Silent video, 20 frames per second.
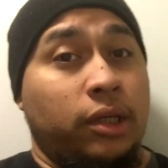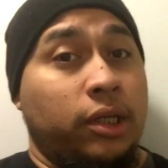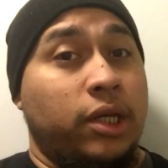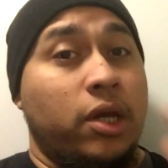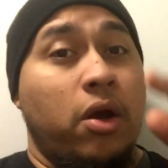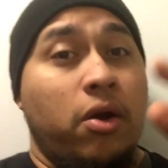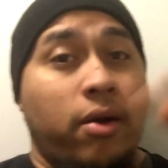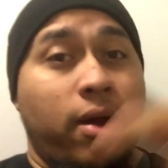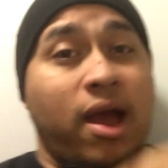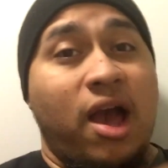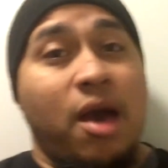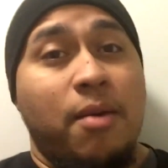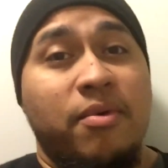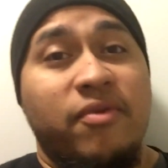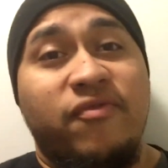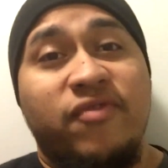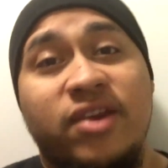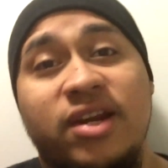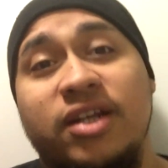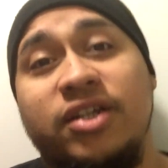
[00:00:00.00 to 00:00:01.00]
Y'all gonna help me
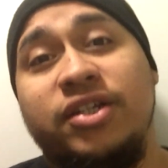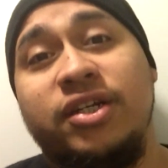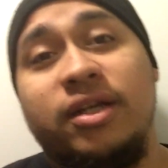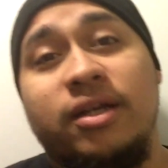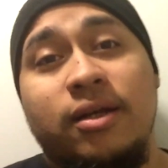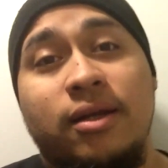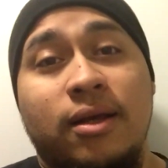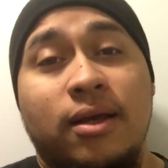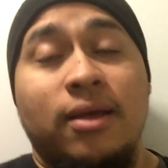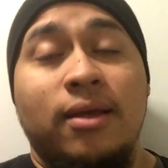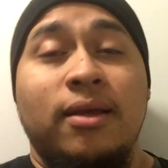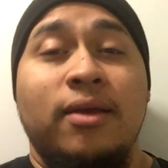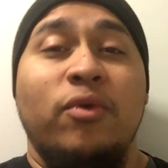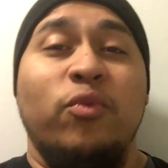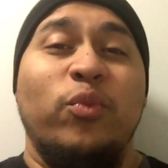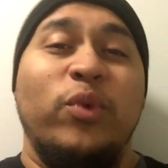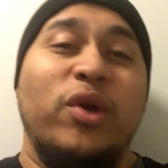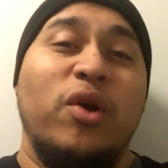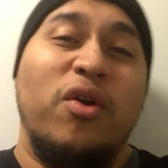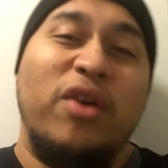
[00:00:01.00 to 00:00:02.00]
finish it.
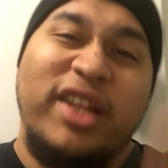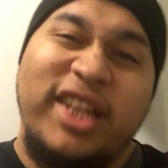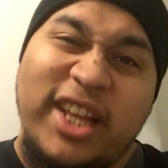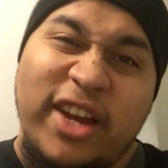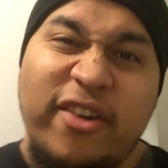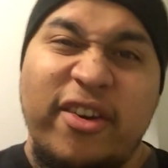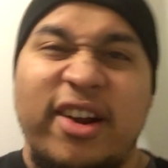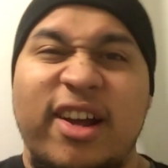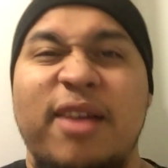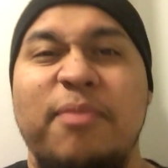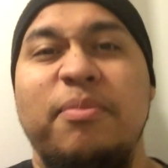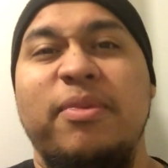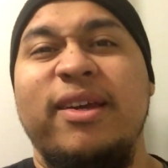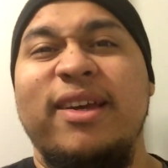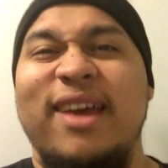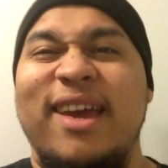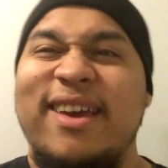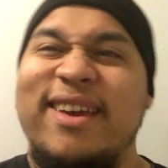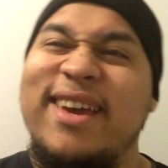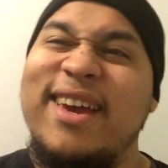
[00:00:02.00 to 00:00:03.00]
We gonna clear it up
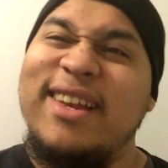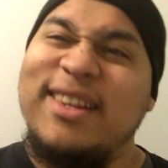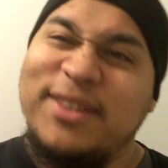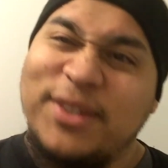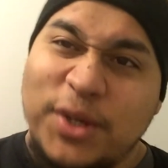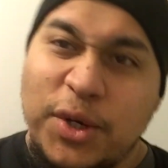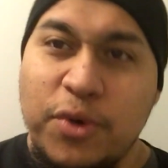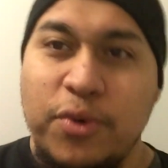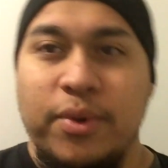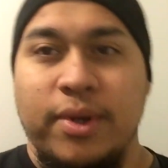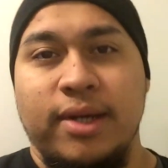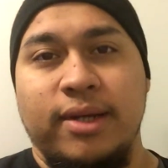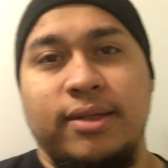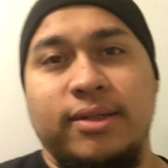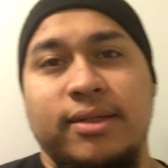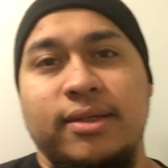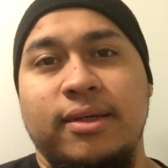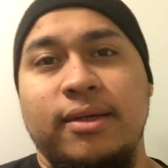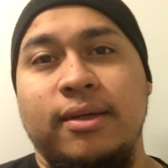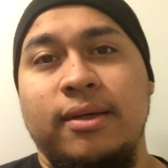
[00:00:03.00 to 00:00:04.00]
and get to
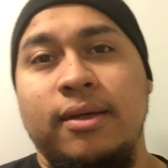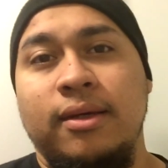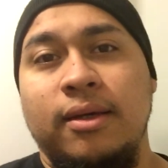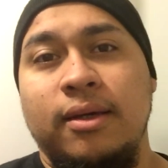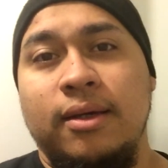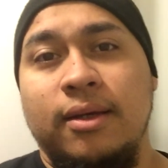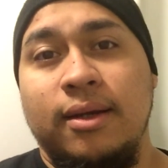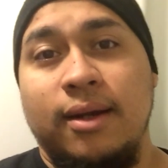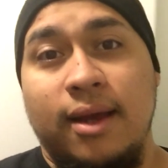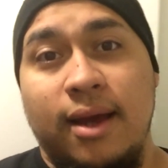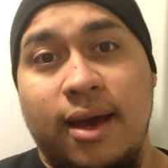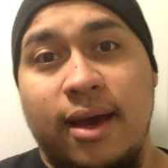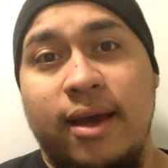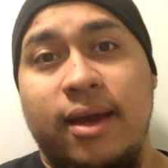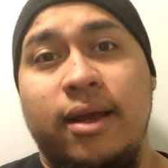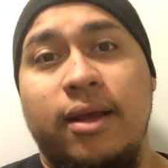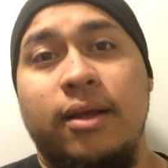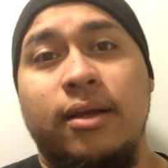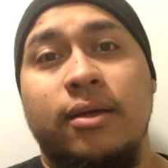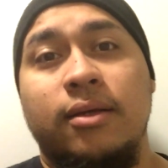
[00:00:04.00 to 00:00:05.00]
it.
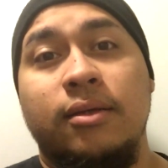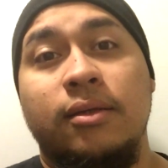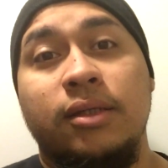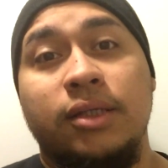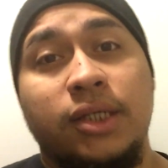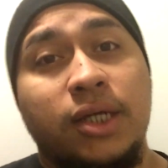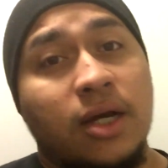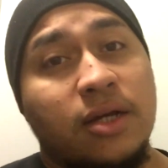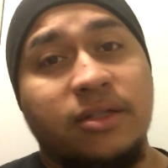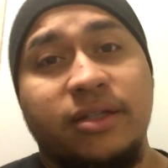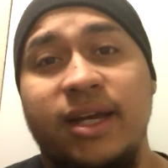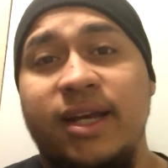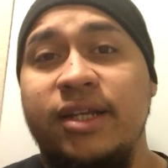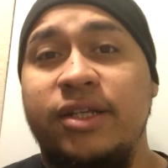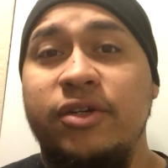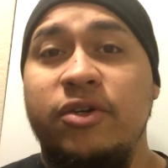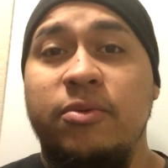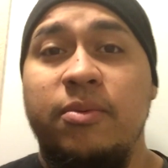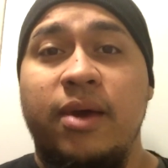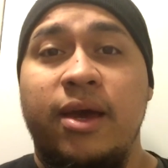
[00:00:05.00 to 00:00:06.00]
Alright? Y'all stay
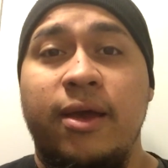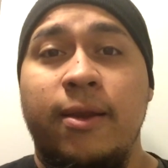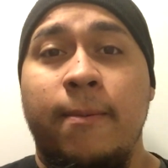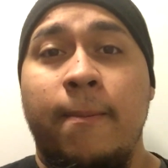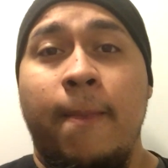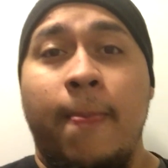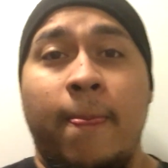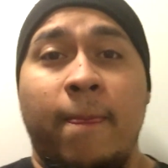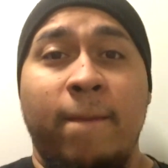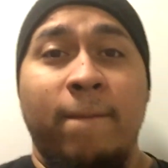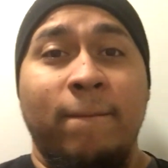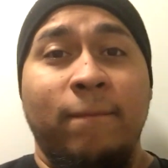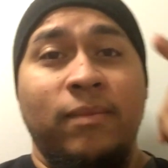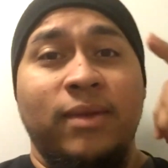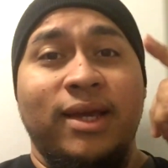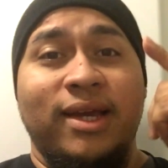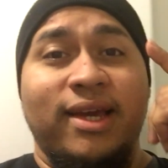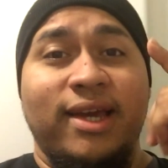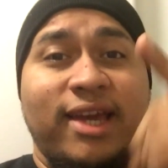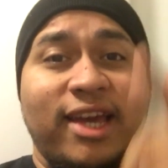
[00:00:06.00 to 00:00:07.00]
tuned, man.
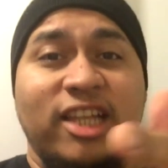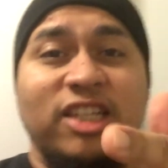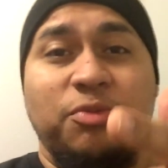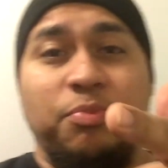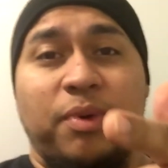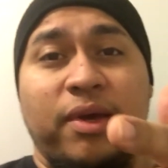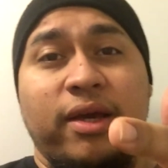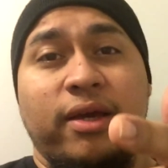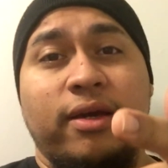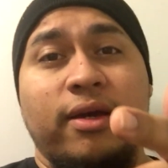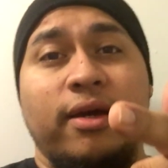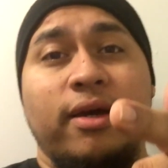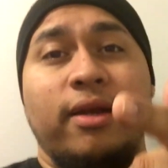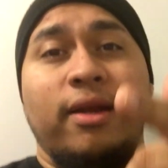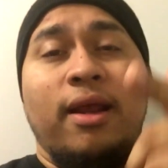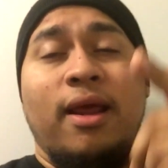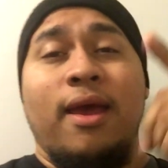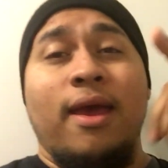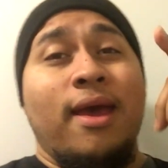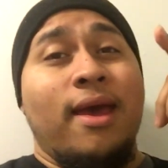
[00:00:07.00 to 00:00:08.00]
It's been
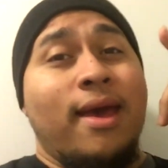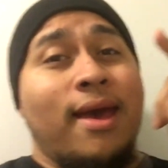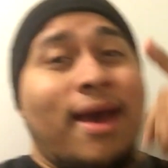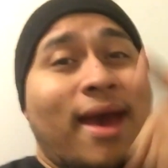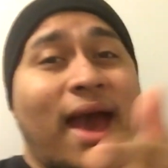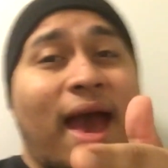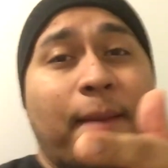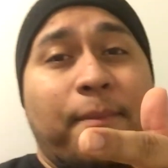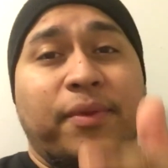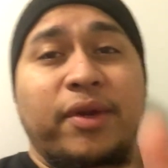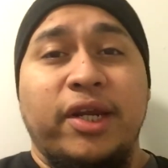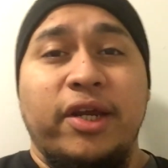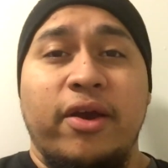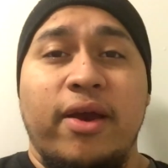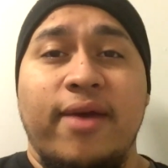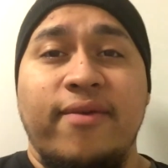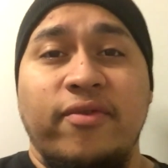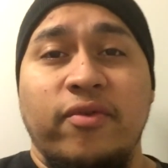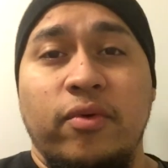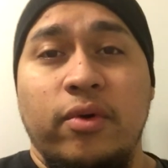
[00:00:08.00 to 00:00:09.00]
good. Happy New
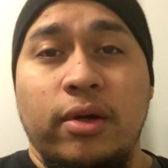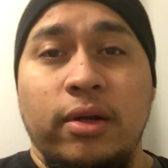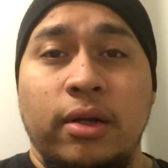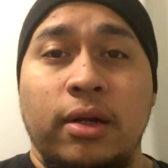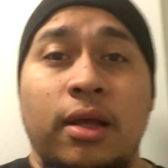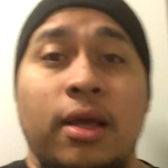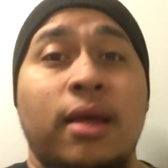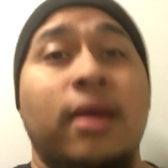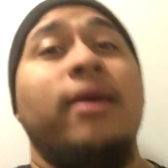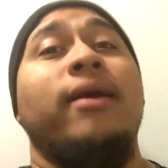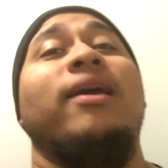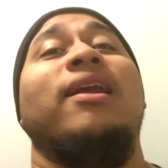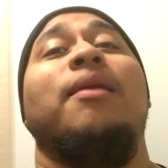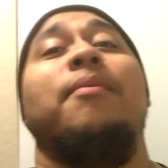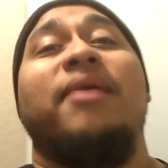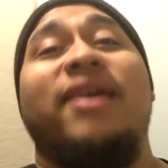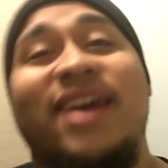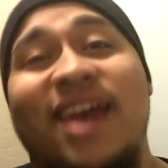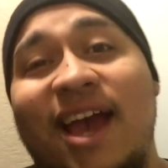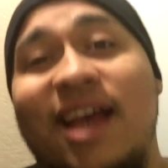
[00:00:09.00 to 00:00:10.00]
Year, everyone. And I'm
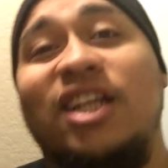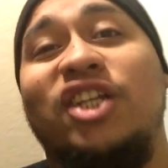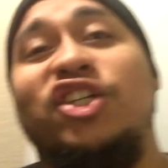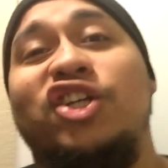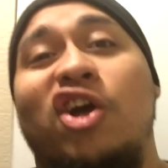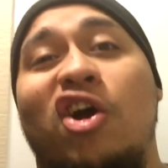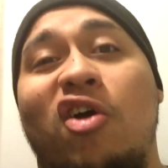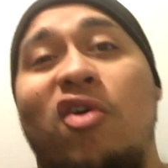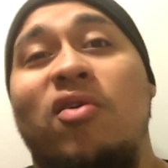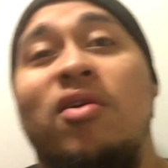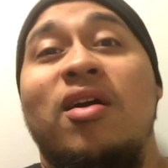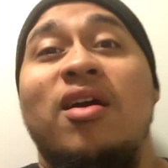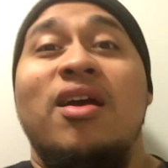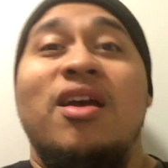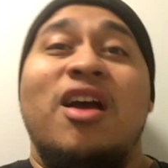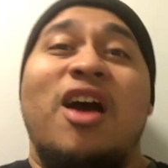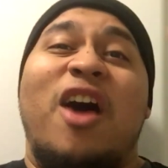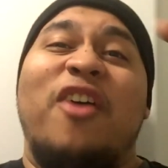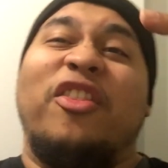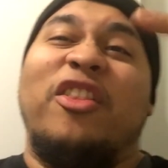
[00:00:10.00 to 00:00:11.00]
gonna catch y'all
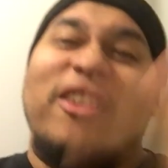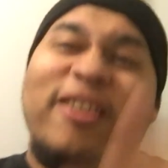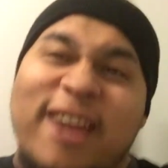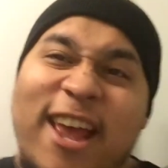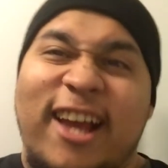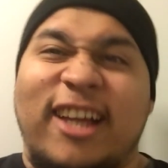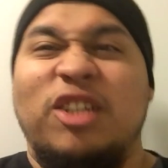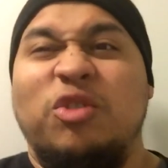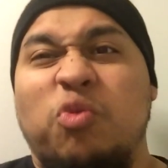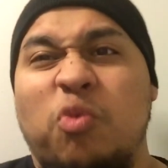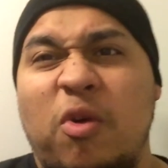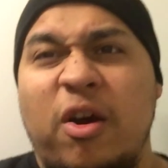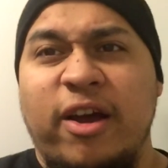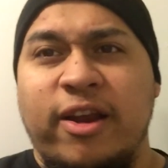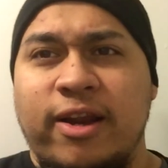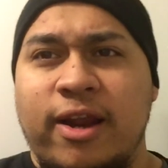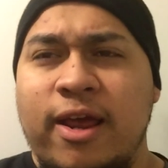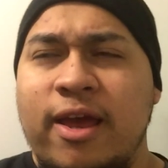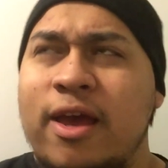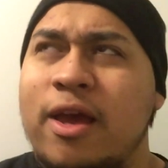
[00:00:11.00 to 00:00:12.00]
on the next
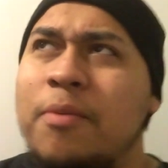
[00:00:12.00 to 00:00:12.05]
one.